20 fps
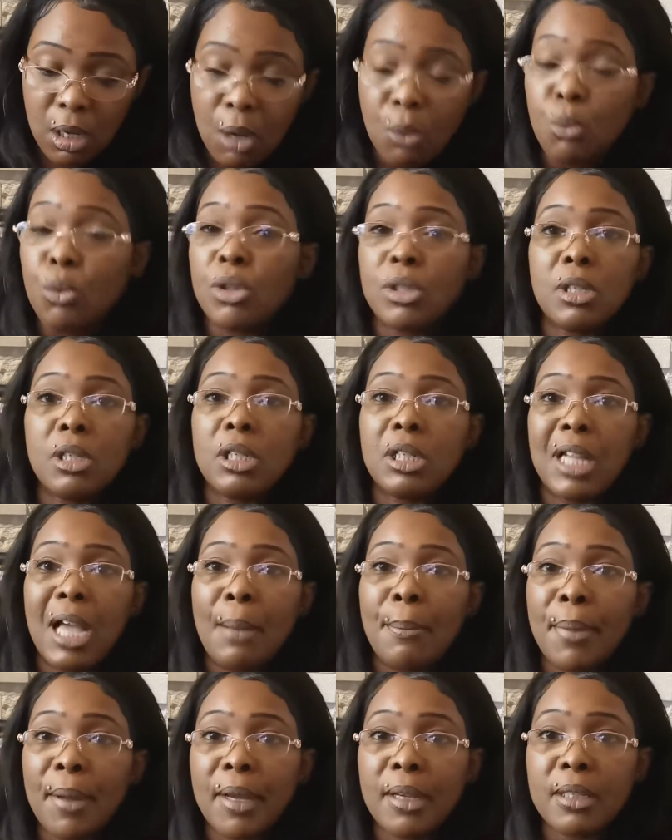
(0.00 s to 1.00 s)
it wasn't
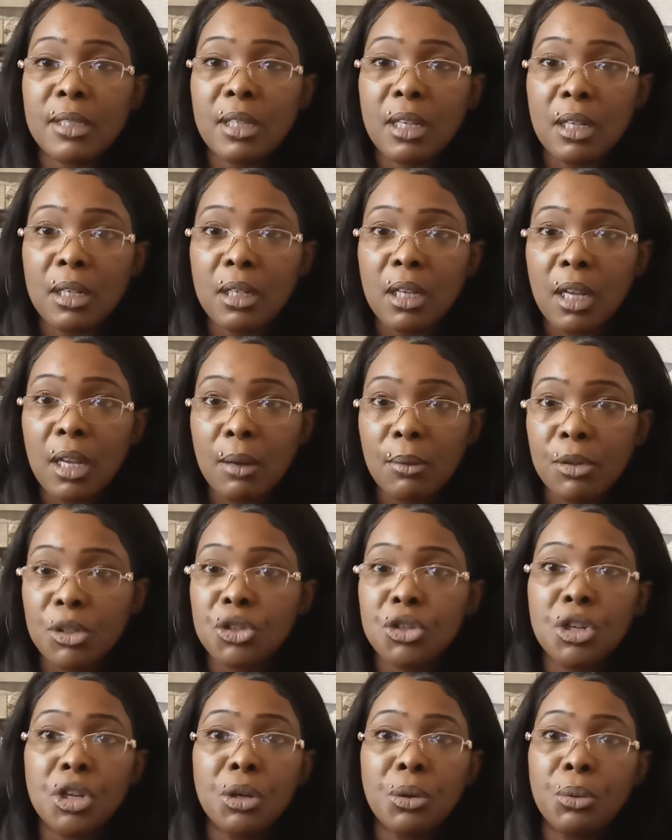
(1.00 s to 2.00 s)
that person, it
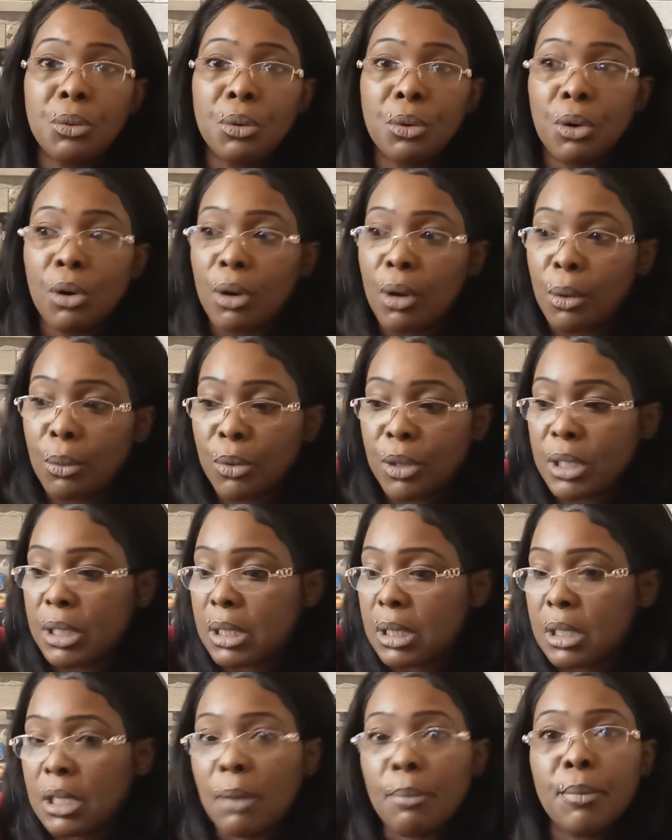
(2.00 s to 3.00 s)
was you, or it
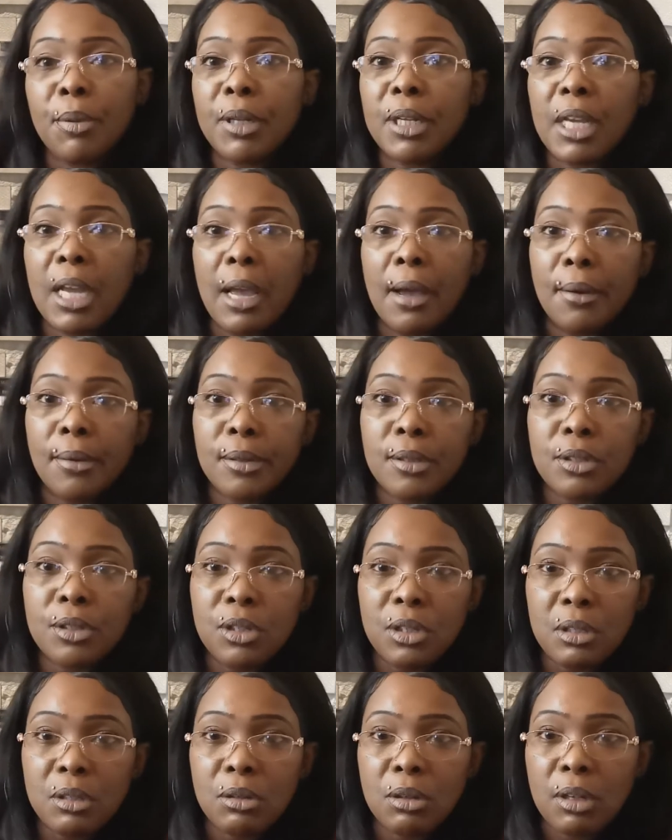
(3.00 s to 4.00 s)
was somebody else.
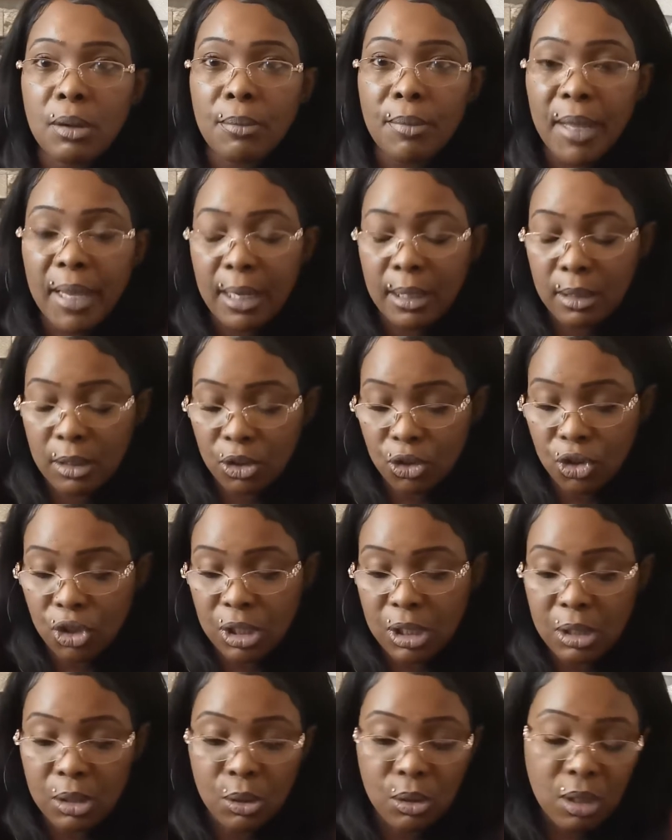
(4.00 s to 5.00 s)
Do you see what I mean? It's
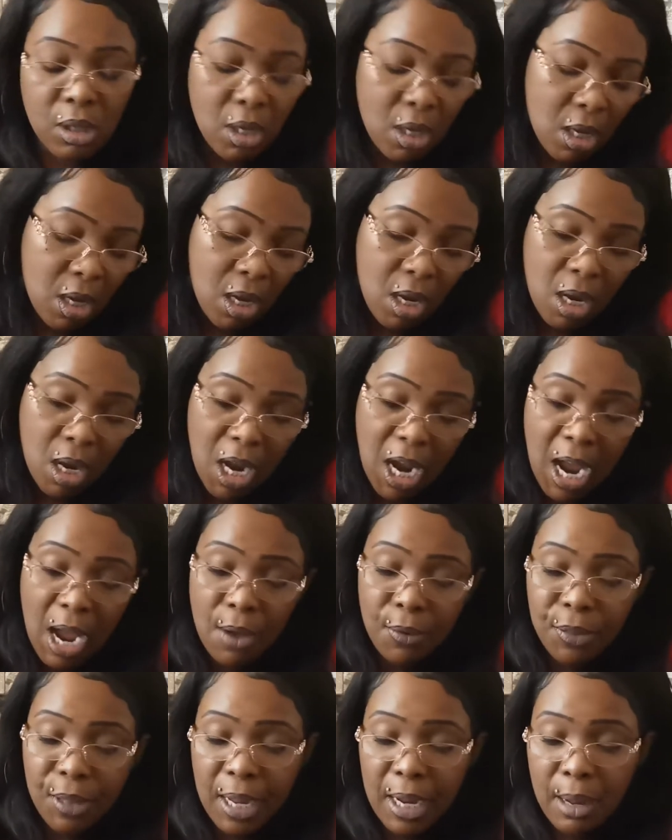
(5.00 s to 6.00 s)
just
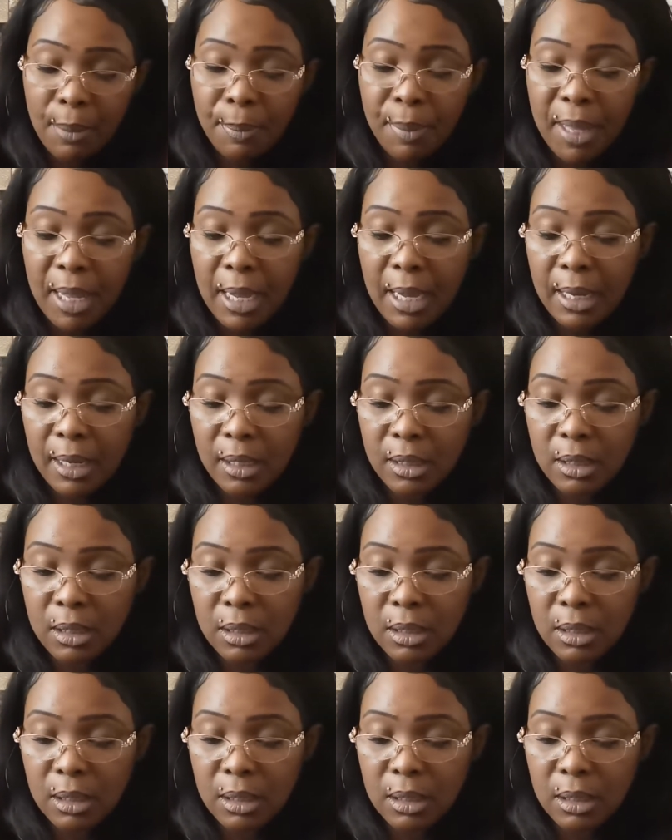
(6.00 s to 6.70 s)
how they appear.